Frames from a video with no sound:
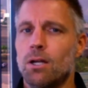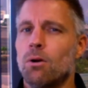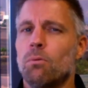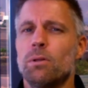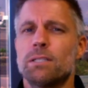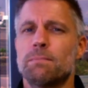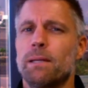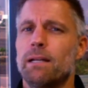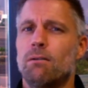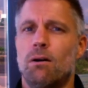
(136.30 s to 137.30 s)
We'll
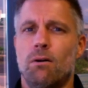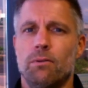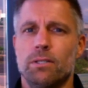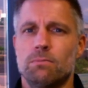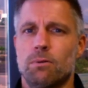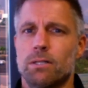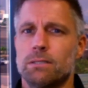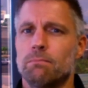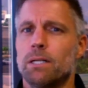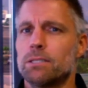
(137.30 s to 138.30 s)
explain how all this works
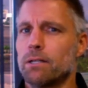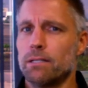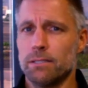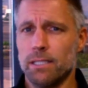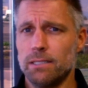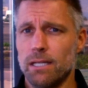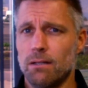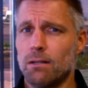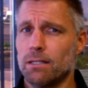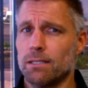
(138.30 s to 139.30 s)
in much greater
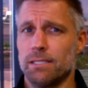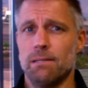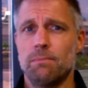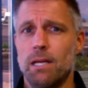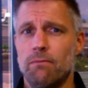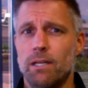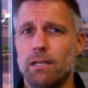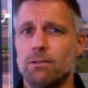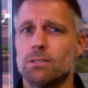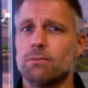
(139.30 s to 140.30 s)
detail on our deep dive
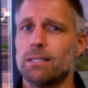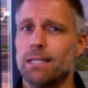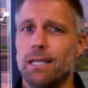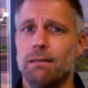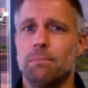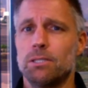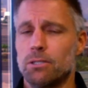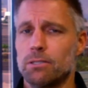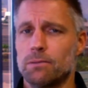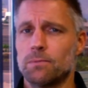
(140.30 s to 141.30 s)
video, so again, be sure
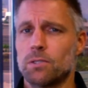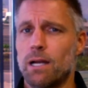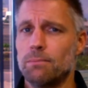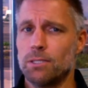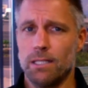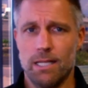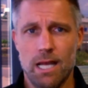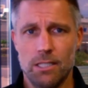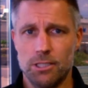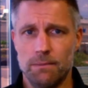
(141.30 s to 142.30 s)
to subscribe so you can
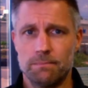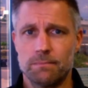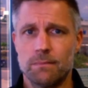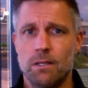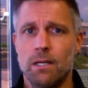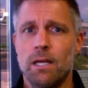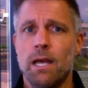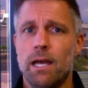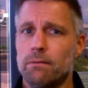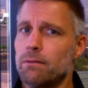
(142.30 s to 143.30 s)
catch it.
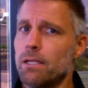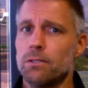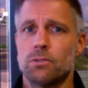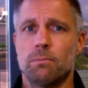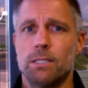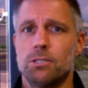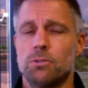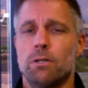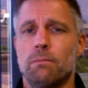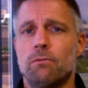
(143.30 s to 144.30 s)
Thank you so much for
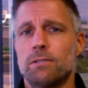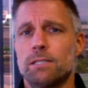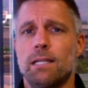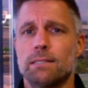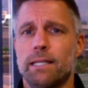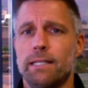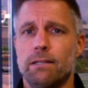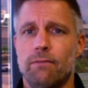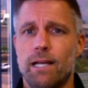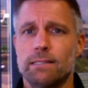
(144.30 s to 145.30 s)
joining me for today's lightning
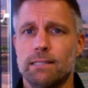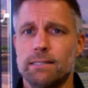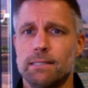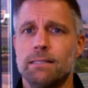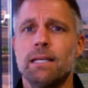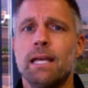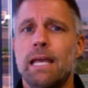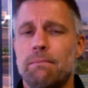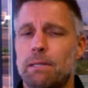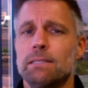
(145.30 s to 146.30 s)
fast lesson.
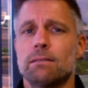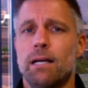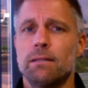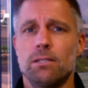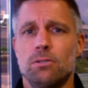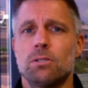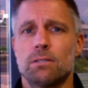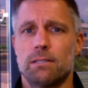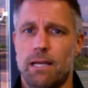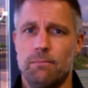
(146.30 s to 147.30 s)
It means a lot that you took
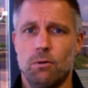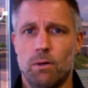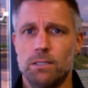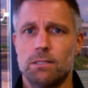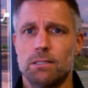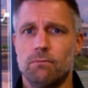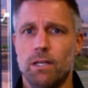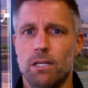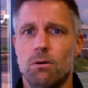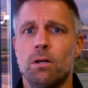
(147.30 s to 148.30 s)
the time to watch this
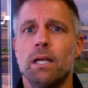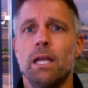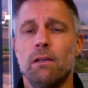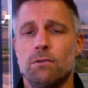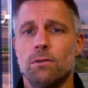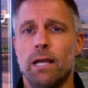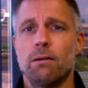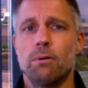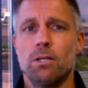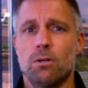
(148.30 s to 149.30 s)
video. If you like
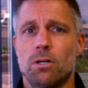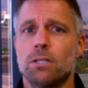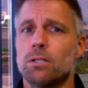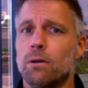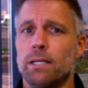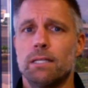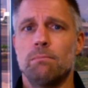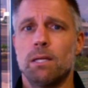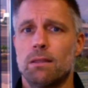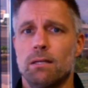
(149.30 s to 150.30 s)
what you heard, go ahead and give
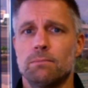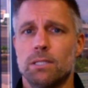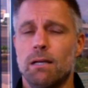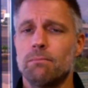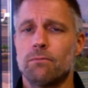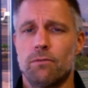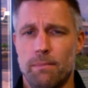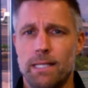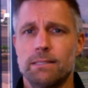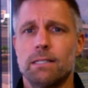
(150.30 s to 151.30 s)
me a thumbs up. For
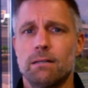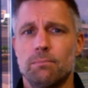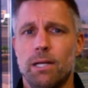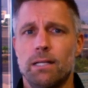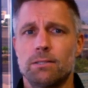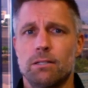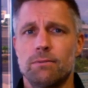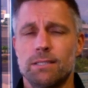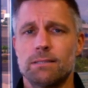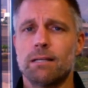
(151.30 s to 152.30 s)
Maz Income Planning
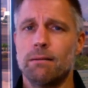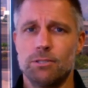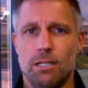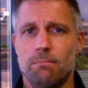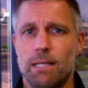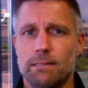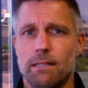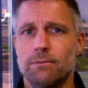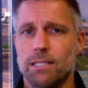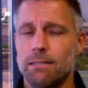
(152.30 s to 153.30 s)
Services, I'm Jed
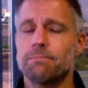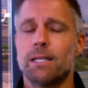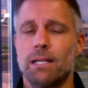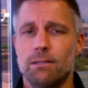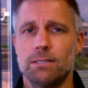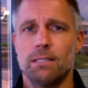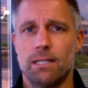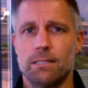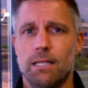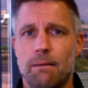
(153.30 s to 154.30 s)
Maslowski, and I'll see you
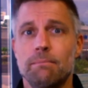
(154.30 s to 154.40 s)
next time.